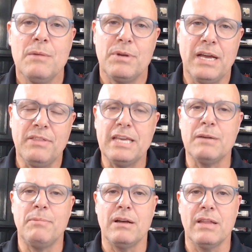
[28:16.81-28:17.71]
But I
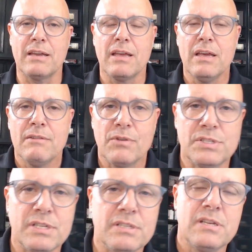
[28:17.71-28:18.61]
think about, like, for
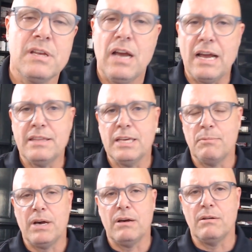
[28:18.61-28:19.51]
instance, I
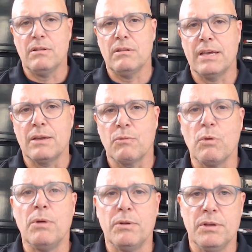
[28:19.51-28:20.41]
think about like
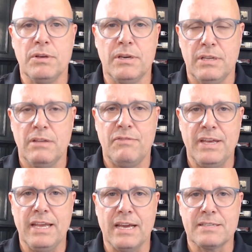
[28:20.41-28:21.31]
Ramona Hood at
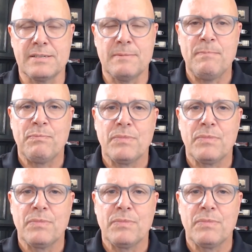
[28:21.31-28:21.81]
FedEx.